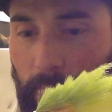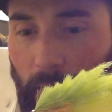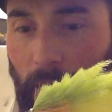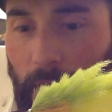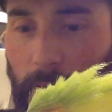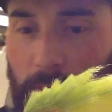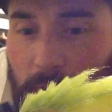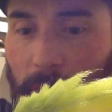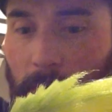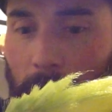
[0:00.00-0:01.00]

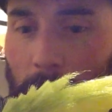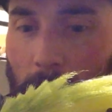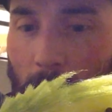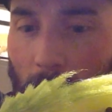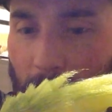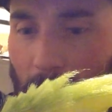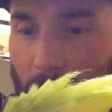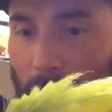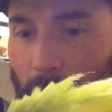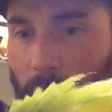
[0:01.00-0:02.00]
So I think
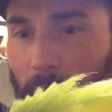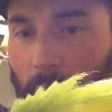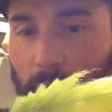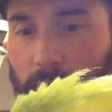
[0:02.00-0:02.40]
I'll